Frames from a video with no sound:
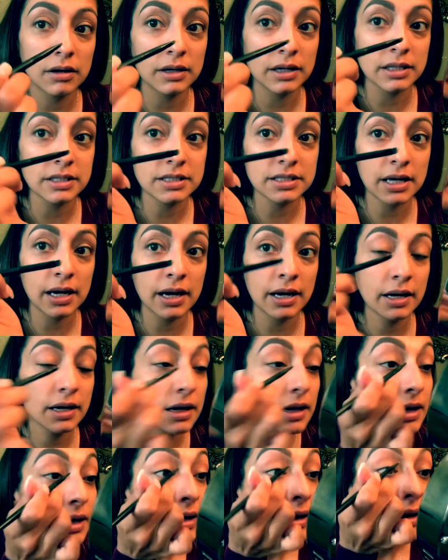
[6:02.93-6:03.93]
on its side,
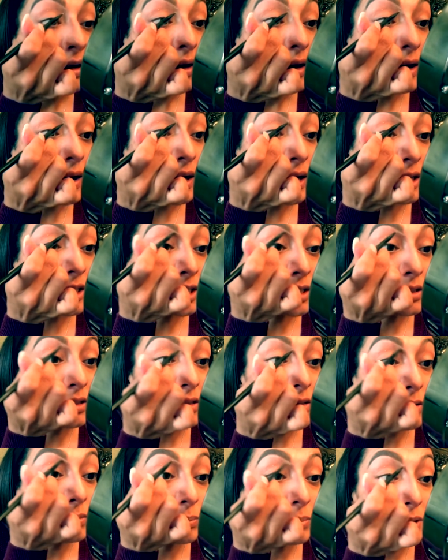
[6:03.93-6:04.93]
and I
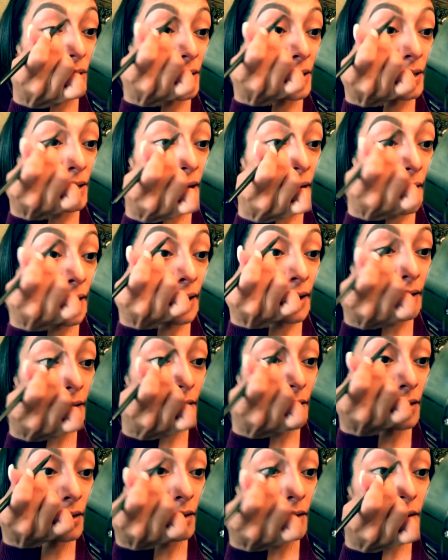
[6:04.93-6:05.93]
just blend that
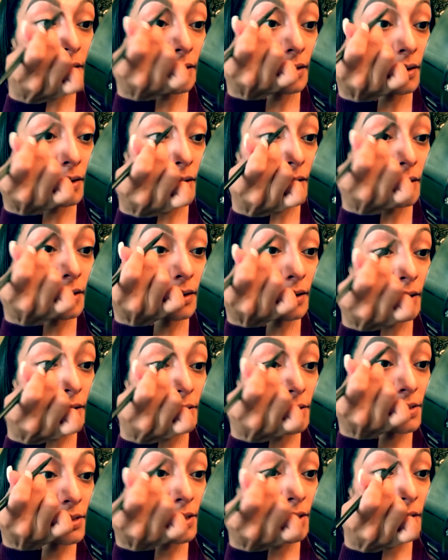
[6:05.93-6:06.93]

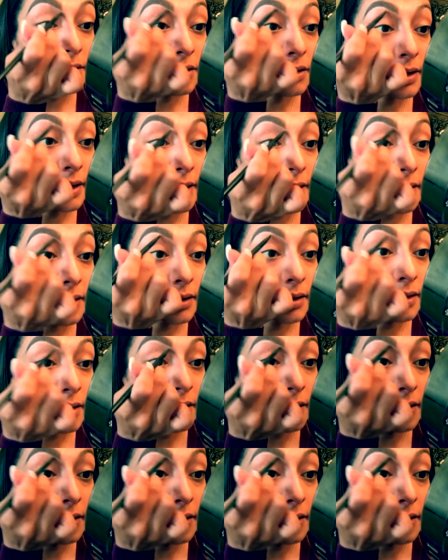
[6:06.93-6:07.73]
concealer in.